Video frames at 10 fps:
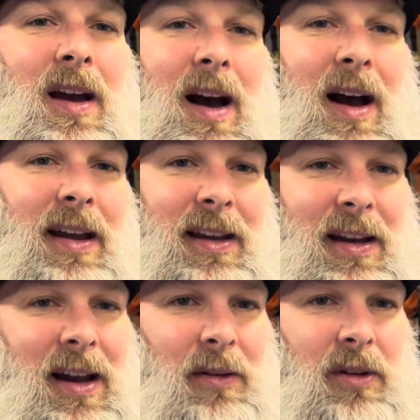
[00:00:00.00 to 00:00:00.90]

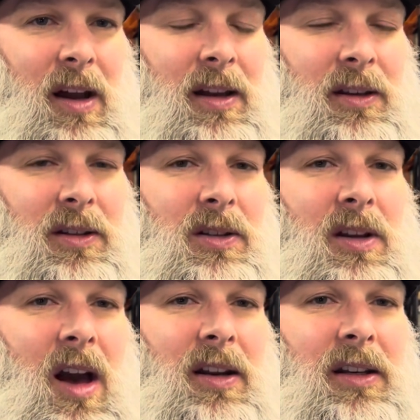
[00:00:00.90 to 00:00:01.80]
I
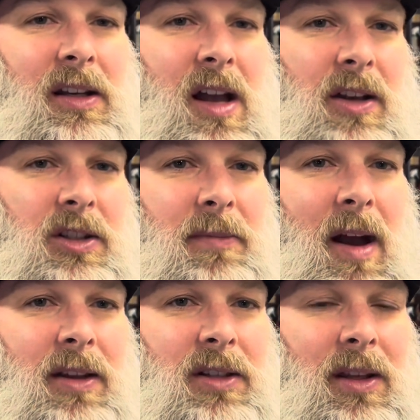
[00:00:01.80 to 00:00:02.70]
got into
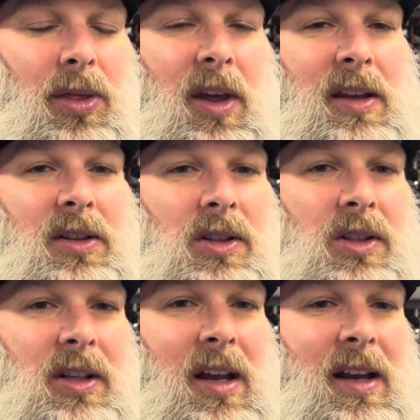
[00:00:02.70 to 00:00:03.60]
customizing
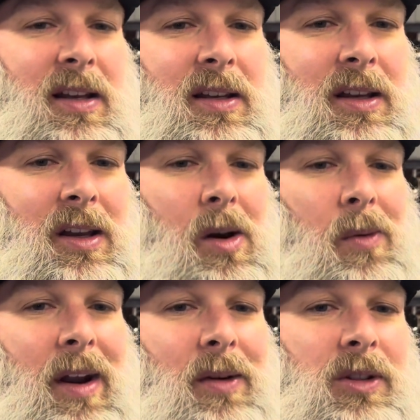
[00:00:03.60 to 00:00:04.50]
things
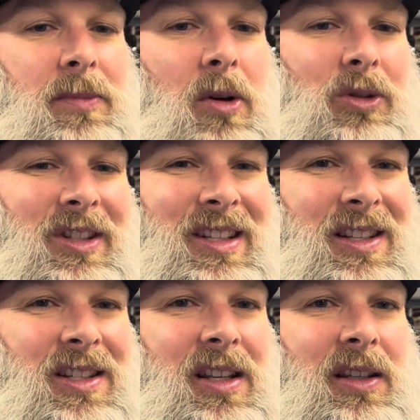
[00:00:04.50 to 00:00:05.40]
when I was about
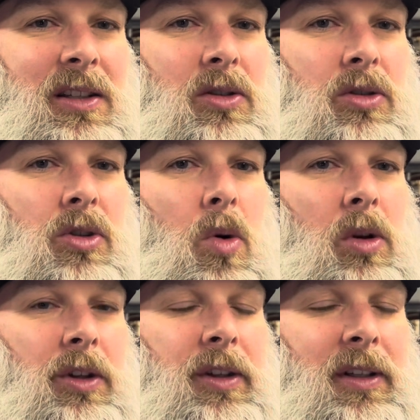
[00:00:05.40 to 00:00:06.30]
16 years old.